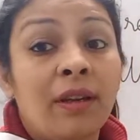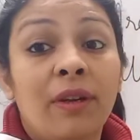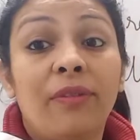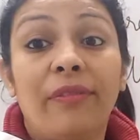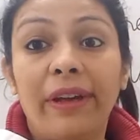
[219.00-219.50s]

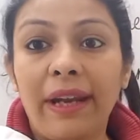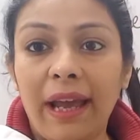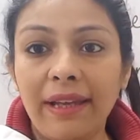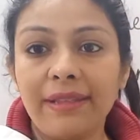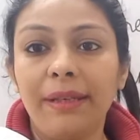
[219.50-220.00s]

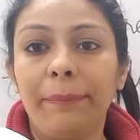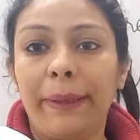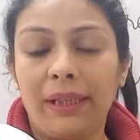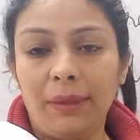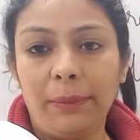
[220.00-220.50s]
Whereas in
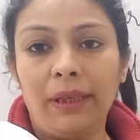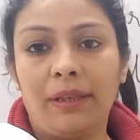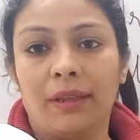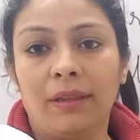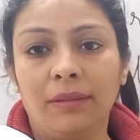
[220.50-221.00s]

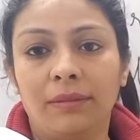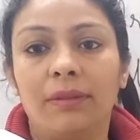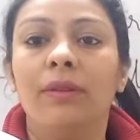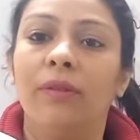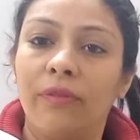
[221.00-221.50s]
perimeter,
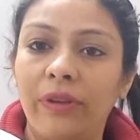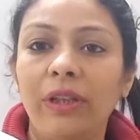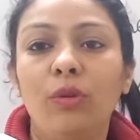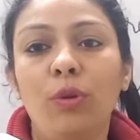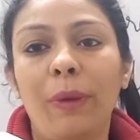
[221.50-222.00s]

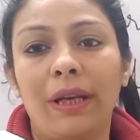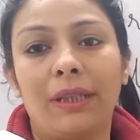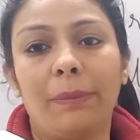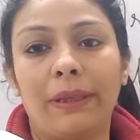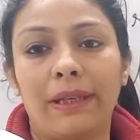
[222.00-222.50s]
we do
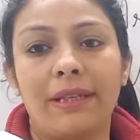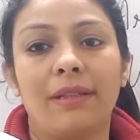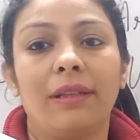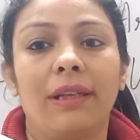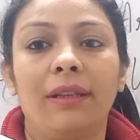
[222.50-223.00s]

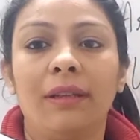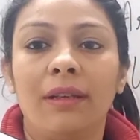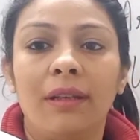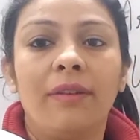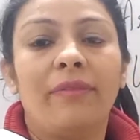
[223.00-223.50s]
multiplication in
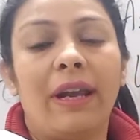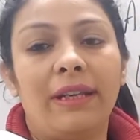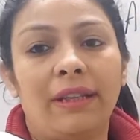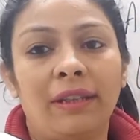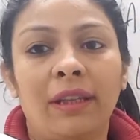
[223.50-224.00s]

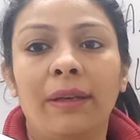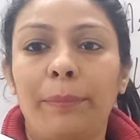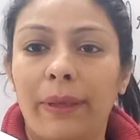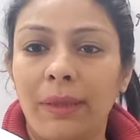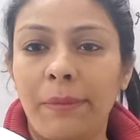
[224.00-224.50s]
finding the
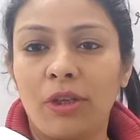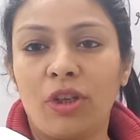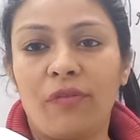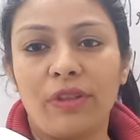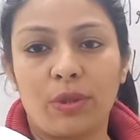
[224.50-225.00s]
perimeter
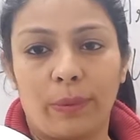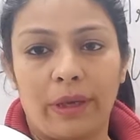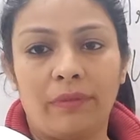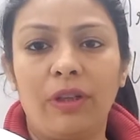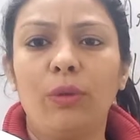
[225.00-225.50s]
of a
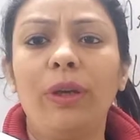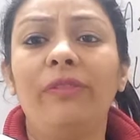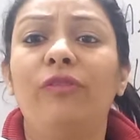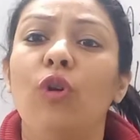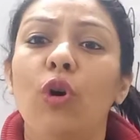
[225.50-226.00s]
square. We do it
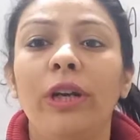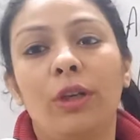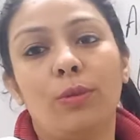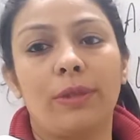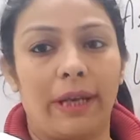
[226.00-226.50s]
4
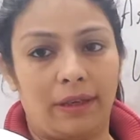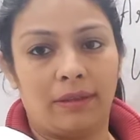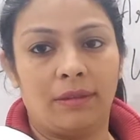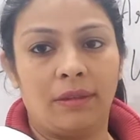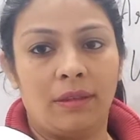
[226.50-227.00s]
into side.
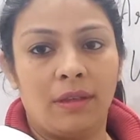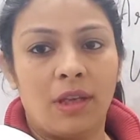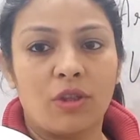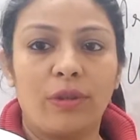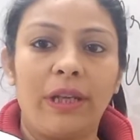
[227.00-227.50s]

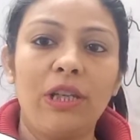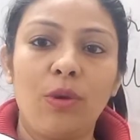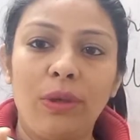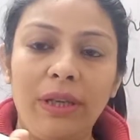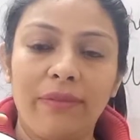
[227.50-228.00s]
So there is
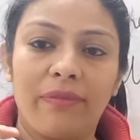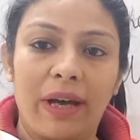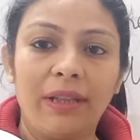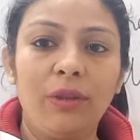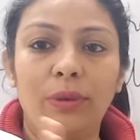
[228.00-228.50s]
only
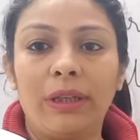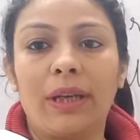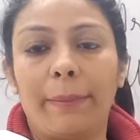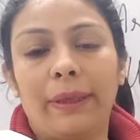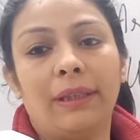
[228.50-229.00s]
one unit
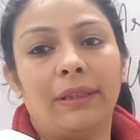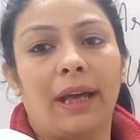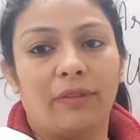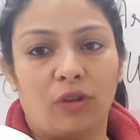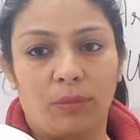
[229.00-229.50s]
coming in
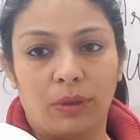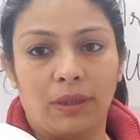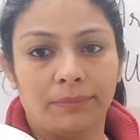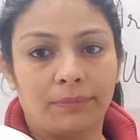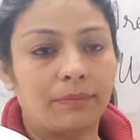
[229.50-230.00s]
that formula.